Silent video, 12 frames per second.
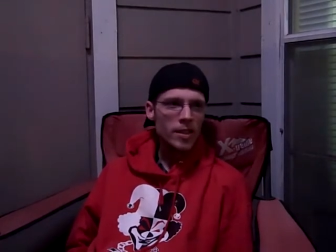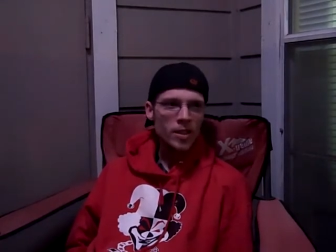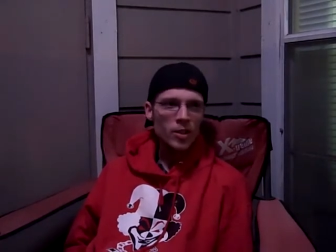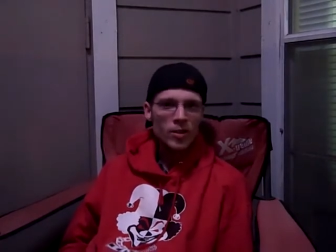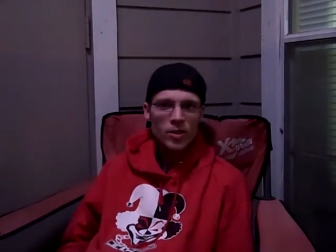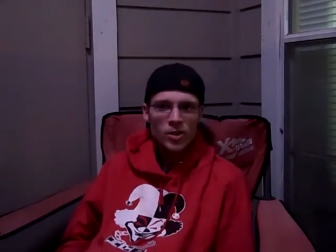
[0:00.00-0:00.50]
It's
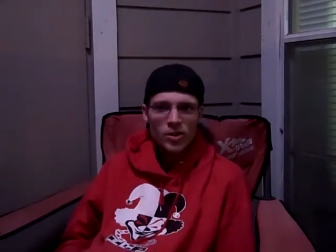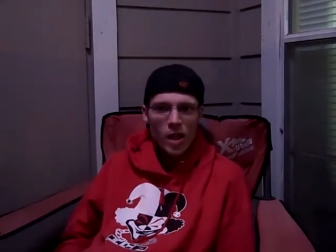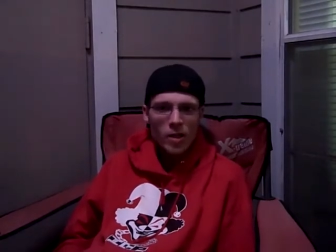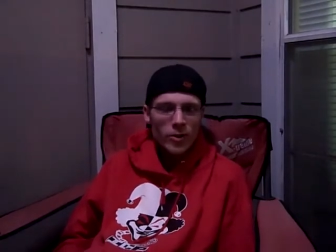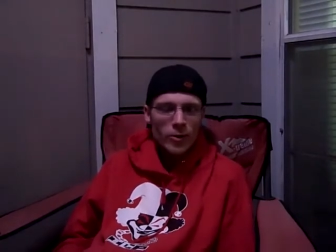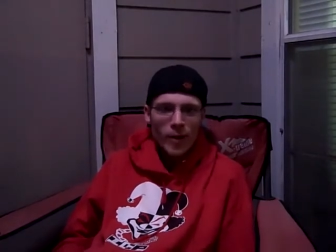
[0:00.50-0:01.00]
like you're, you're
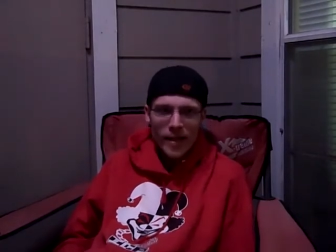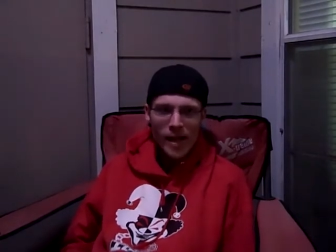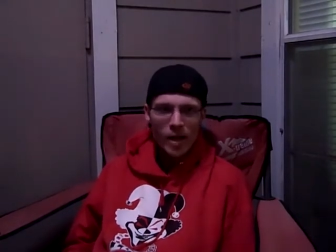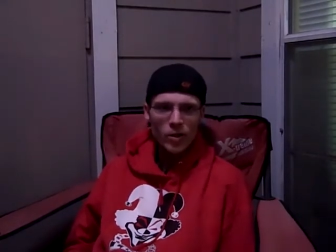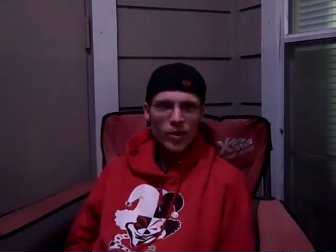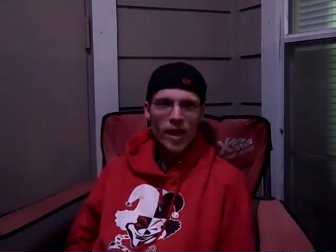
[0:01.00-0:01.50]
stuttering
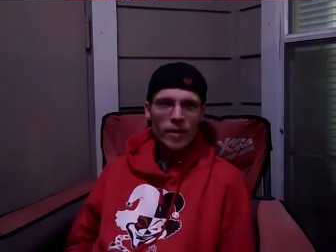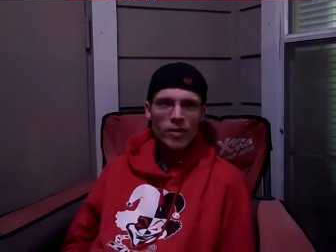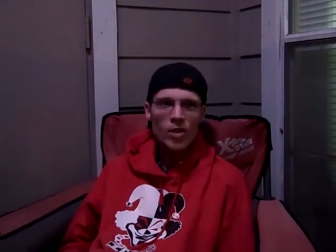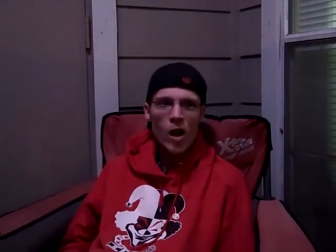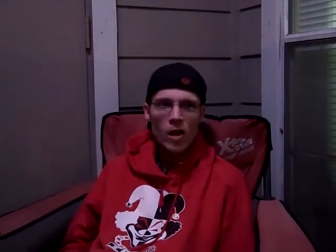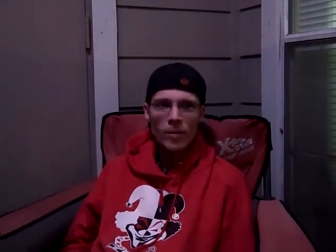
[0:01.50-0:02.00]
right now and you can't
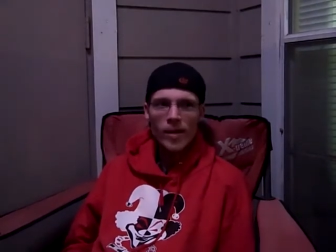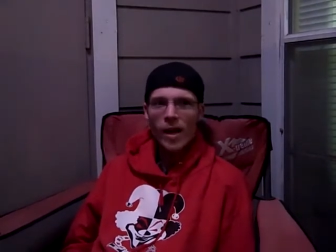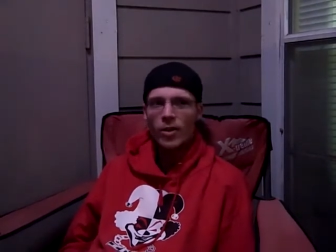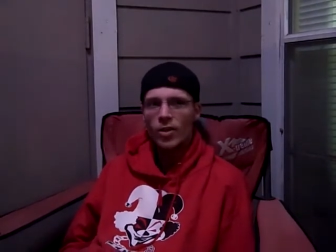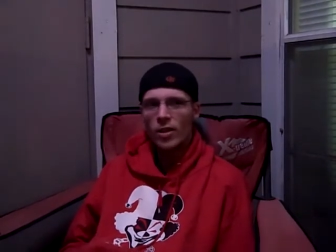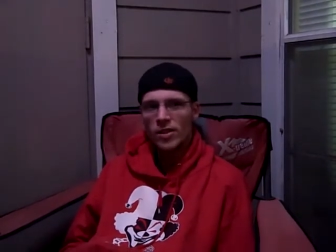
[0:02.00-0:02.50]
even talk to
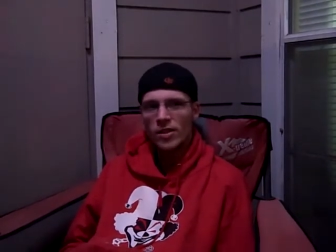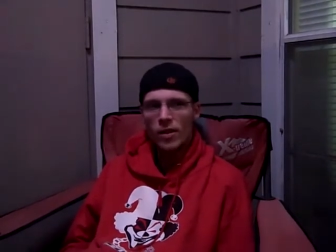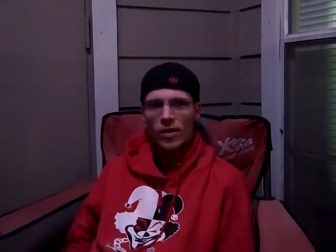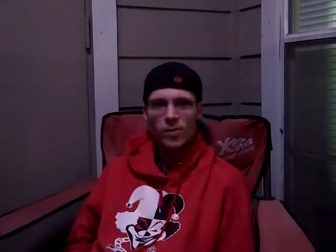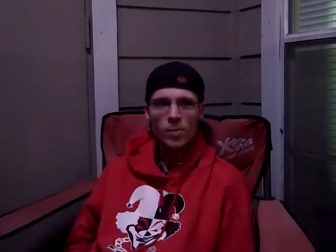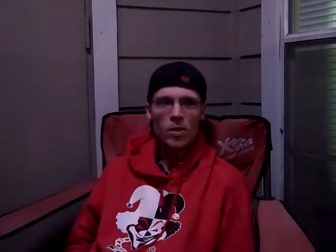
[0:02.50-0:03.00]
me. How are you going to
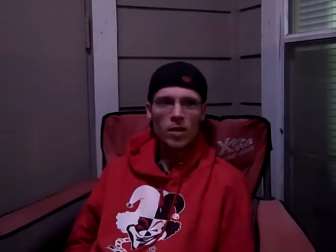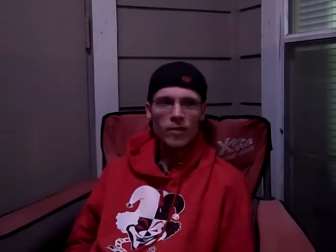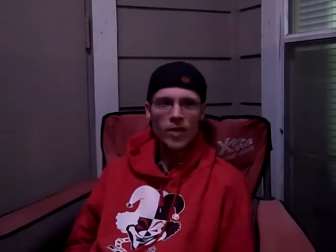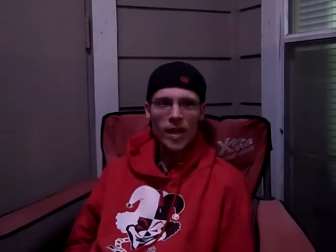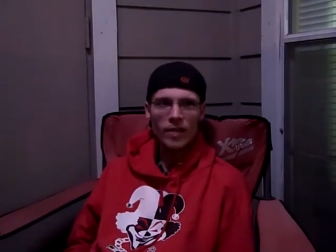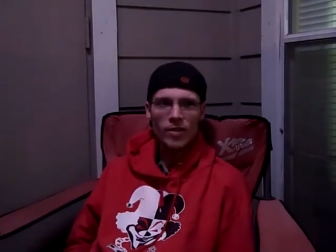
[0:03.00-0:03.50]
sell this book
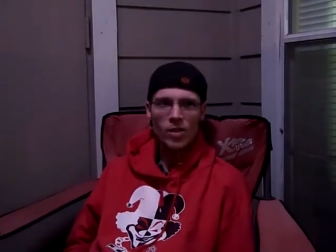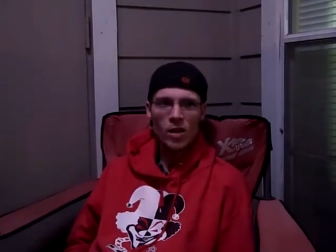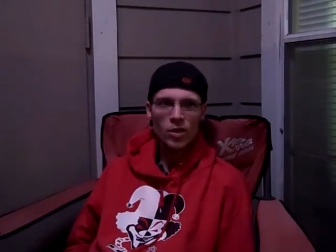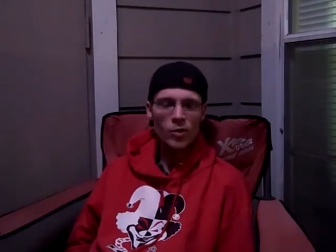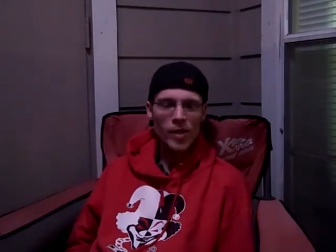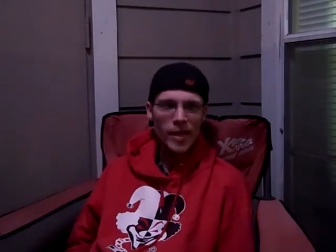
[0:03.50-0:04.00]
if you can't even
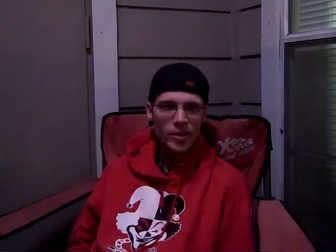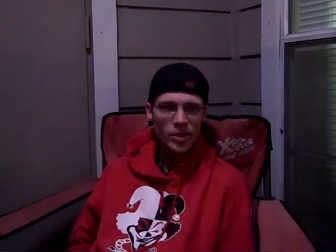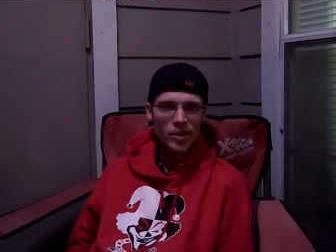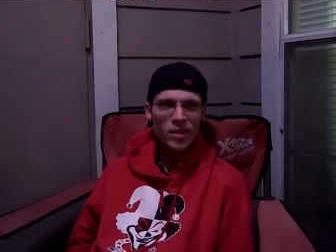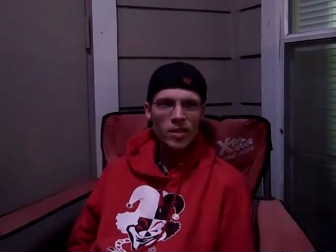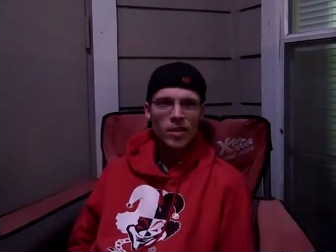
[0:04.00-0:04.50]
talk to an
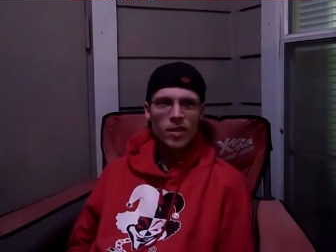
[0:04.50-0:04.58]
agent?